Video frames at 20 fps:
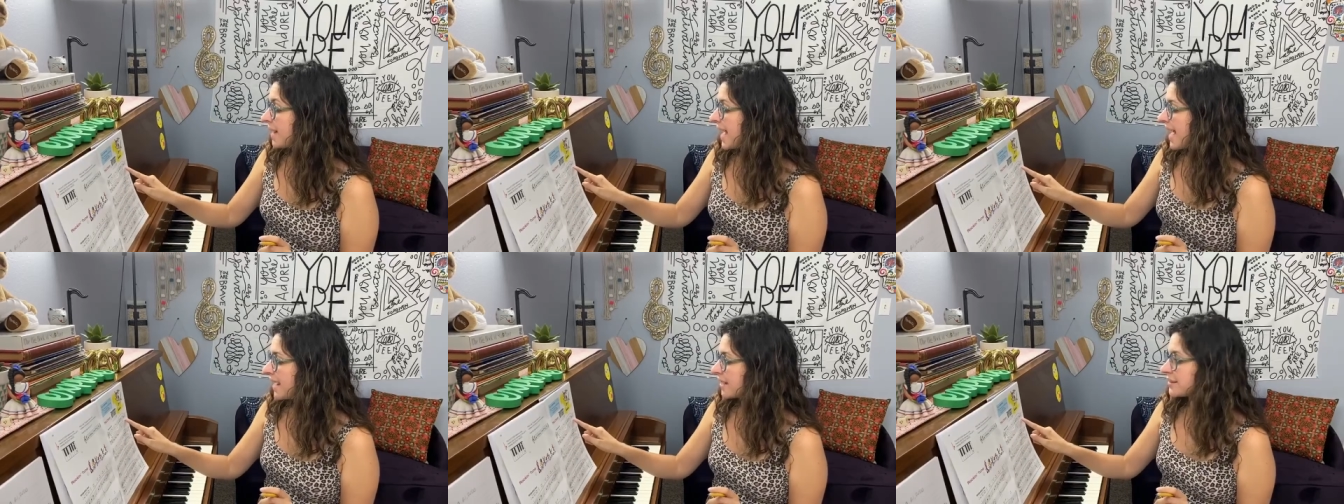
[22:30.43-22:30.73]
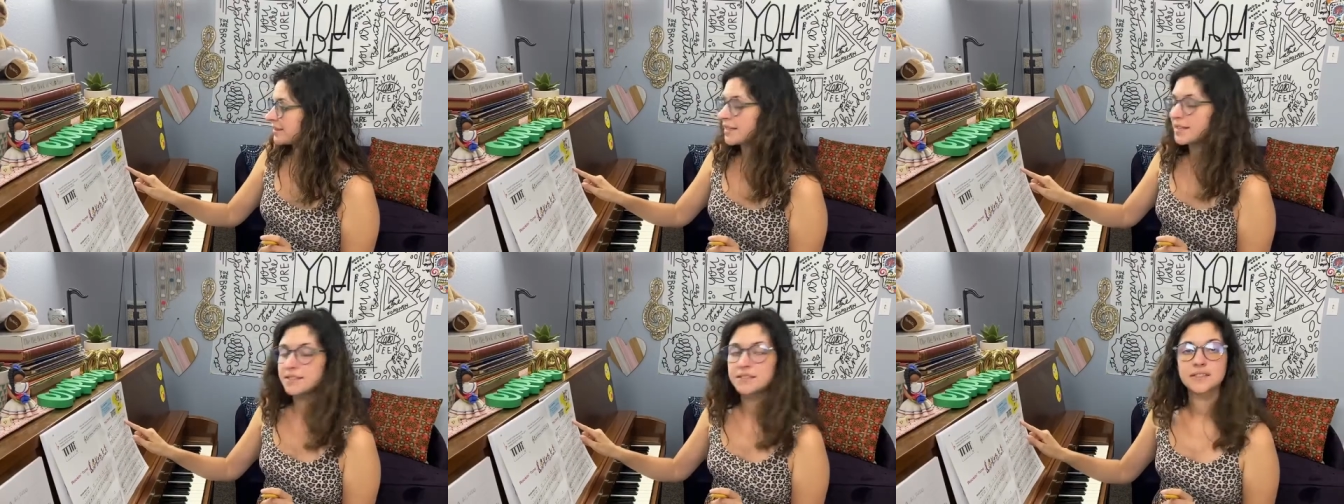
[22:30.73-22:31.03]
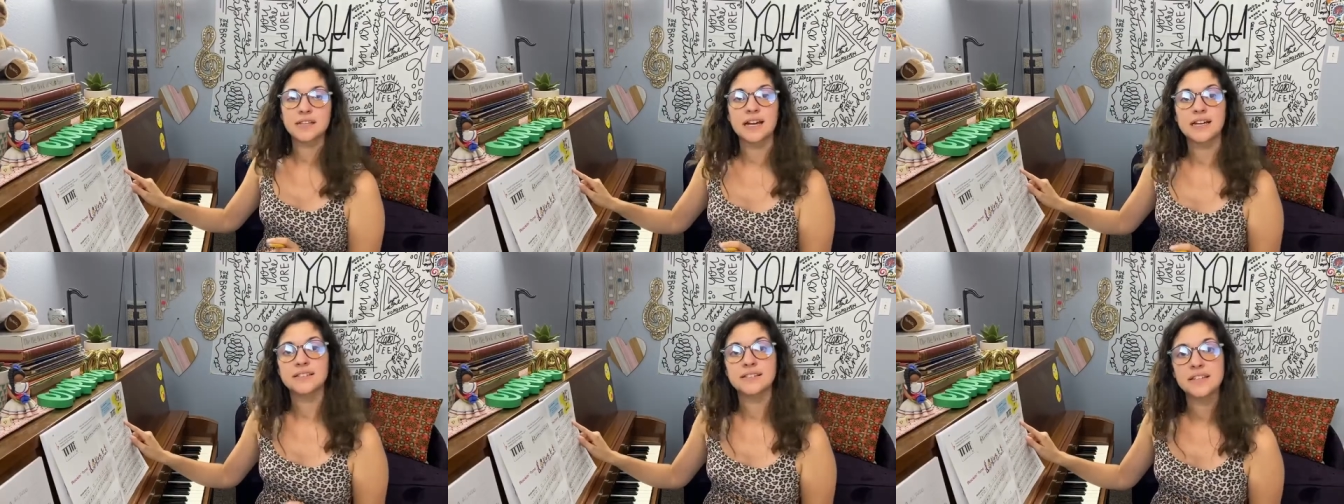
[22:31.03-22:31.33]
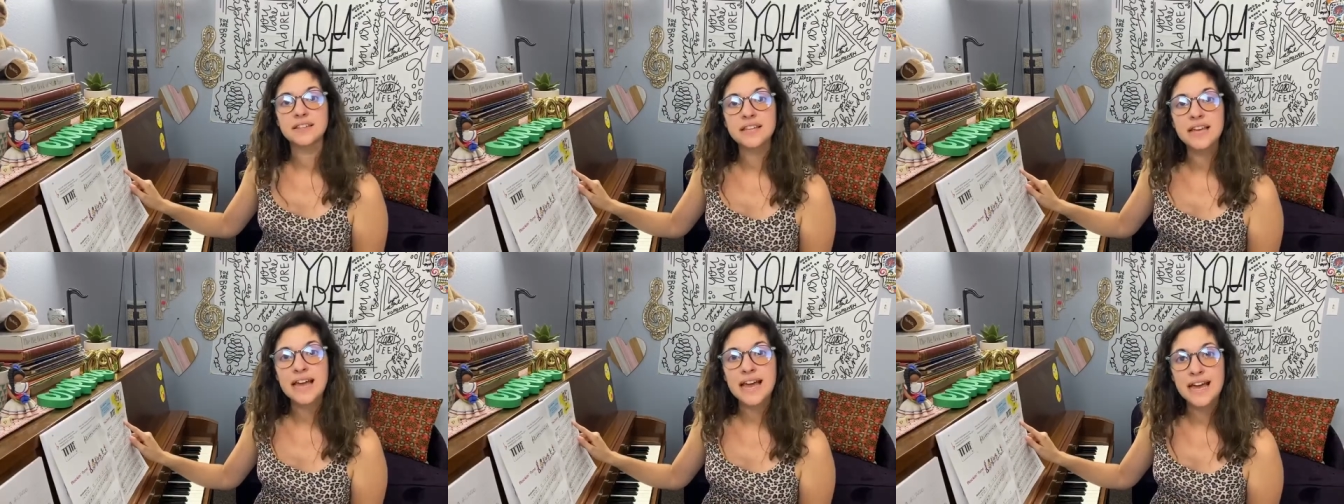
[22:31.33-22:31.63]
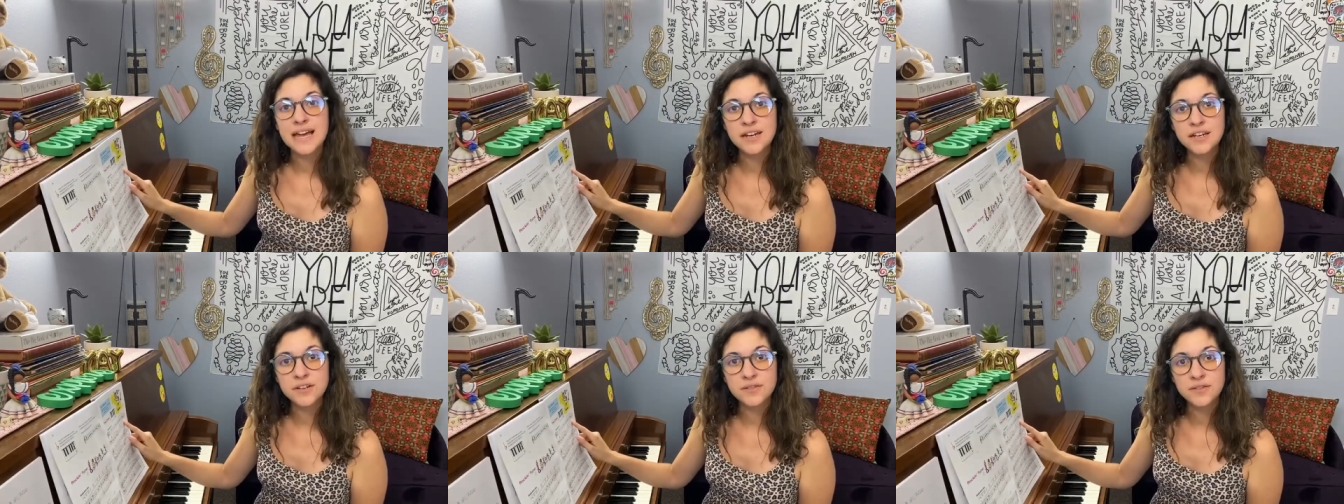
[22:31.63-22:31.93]
accent signs at the
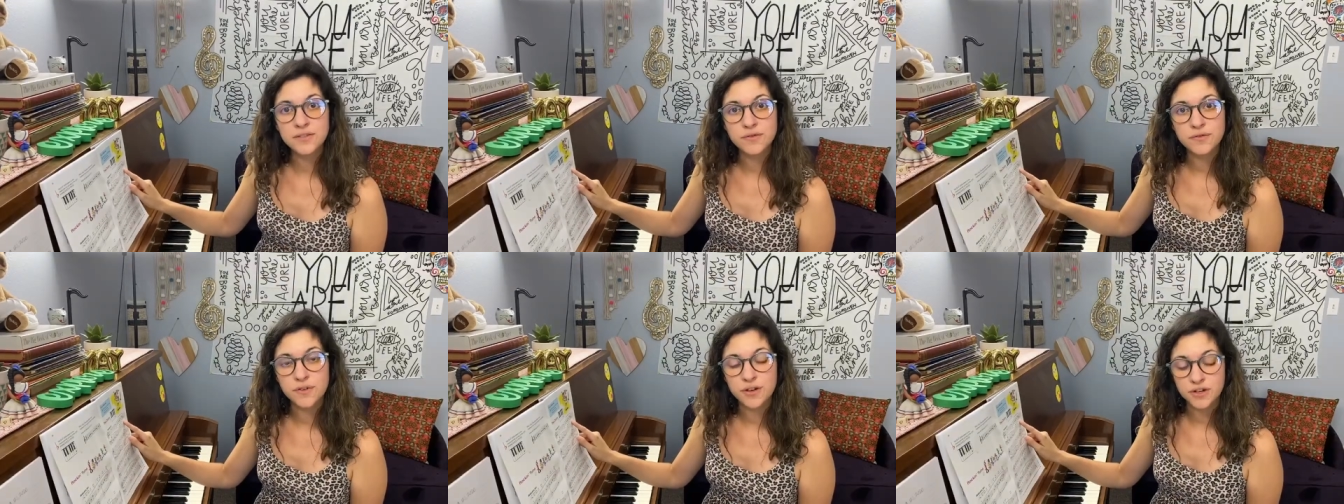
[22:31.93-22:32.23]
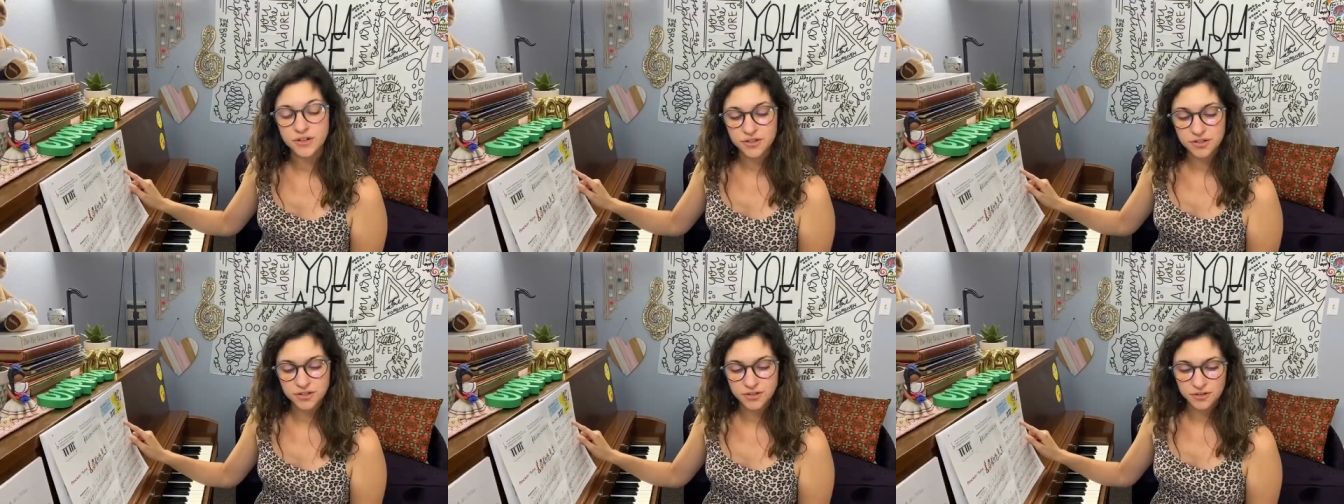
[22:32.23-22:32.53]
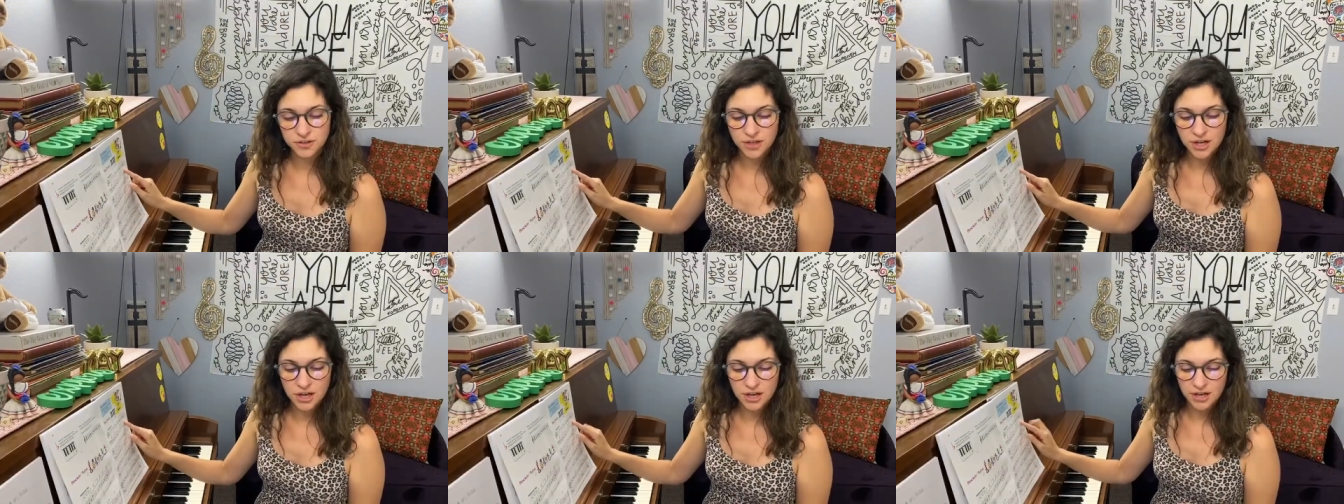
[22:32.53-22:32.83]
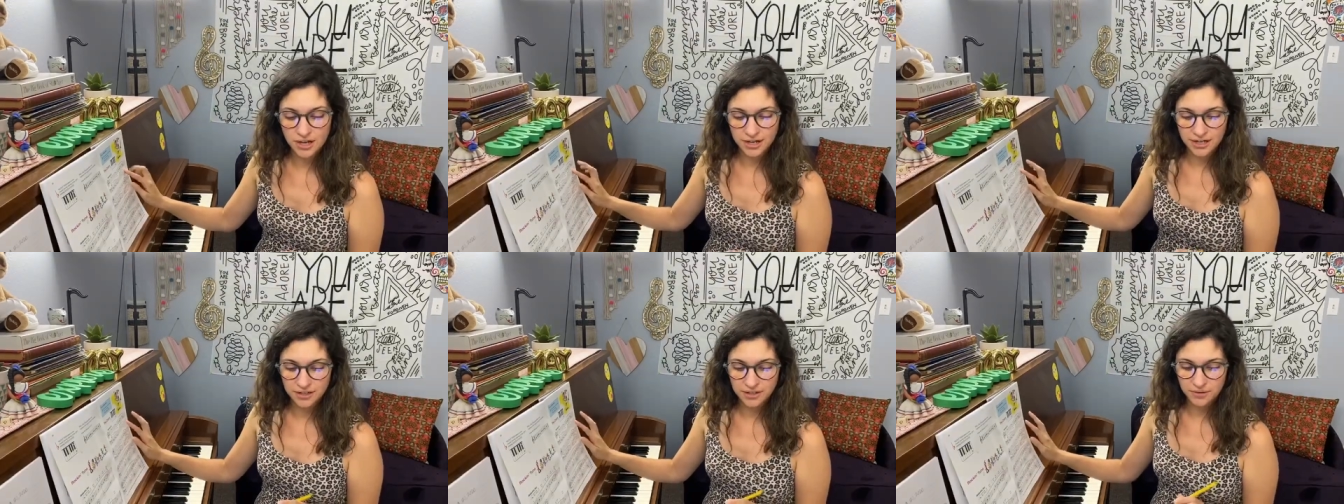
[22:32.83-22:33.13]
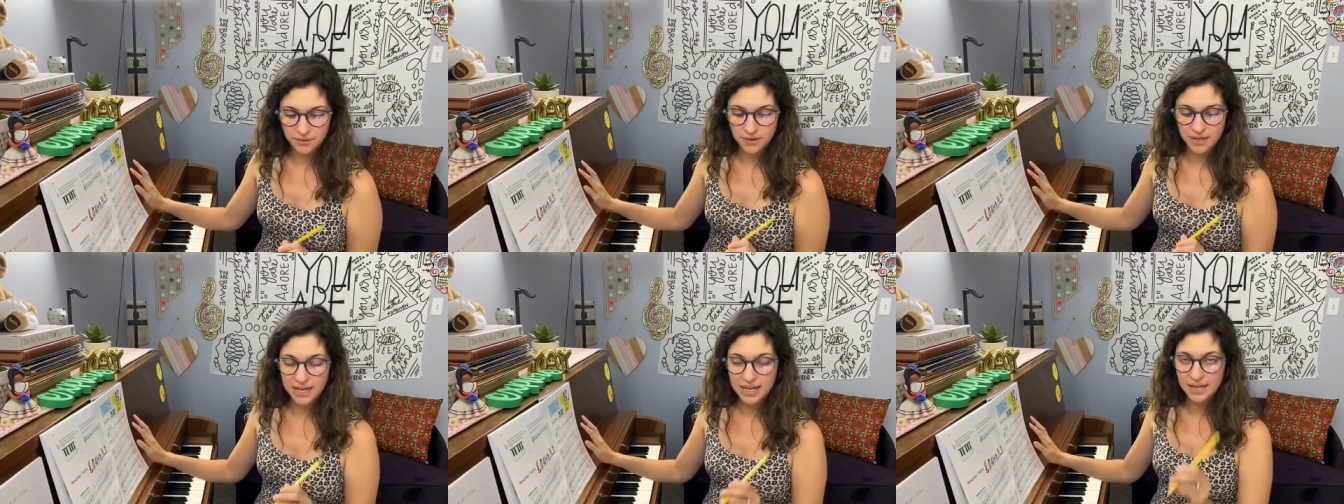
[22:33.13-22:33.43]
end of the first line,
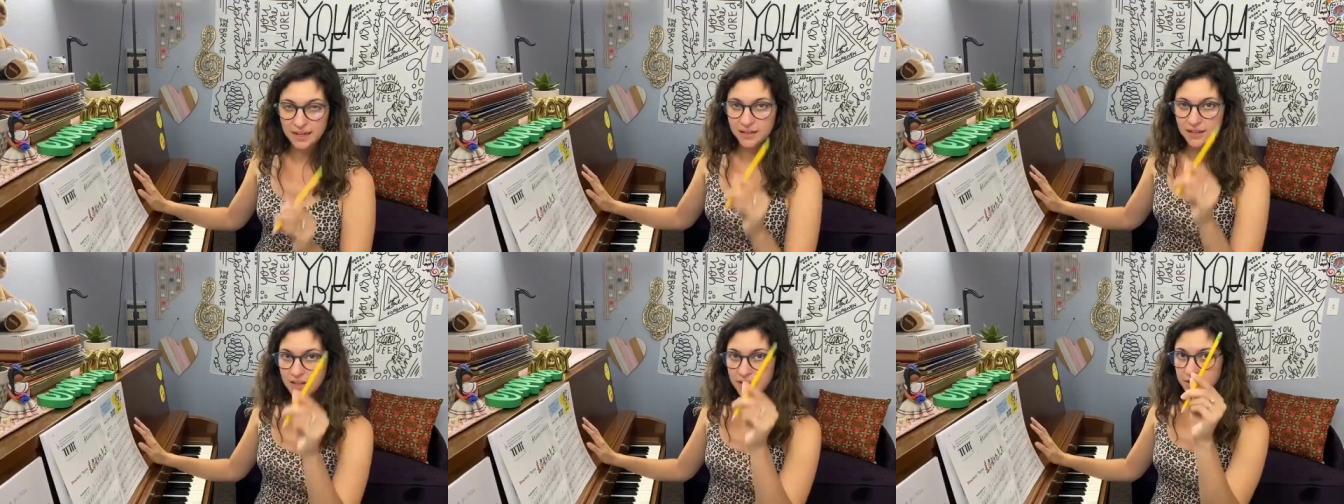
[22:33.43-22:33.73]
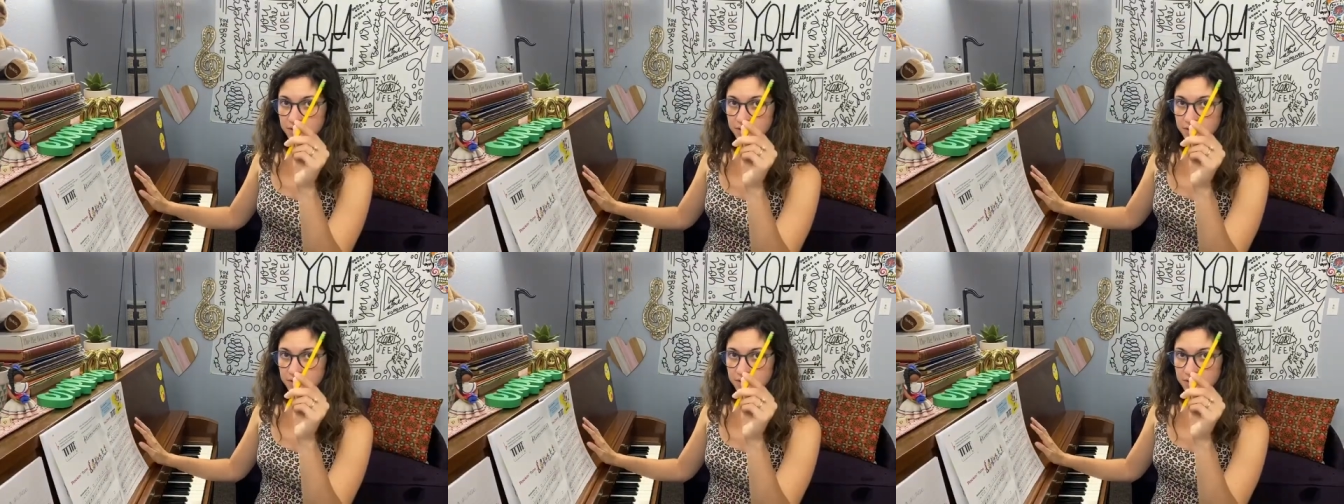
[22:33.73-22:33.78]
okay?